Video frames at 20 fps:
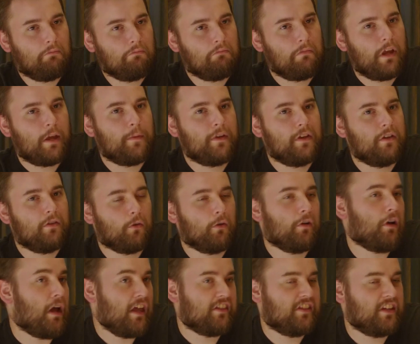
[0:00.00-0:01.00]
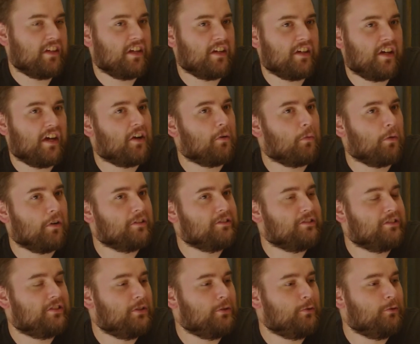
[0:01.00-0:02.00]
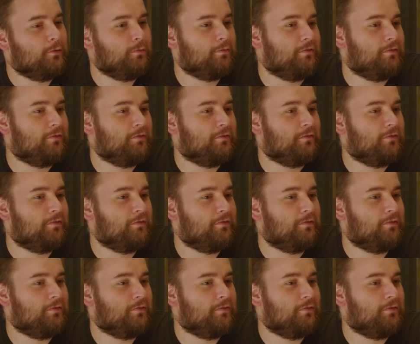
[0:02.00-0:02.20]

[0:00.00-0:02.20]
Maybe, or I think it kind of works too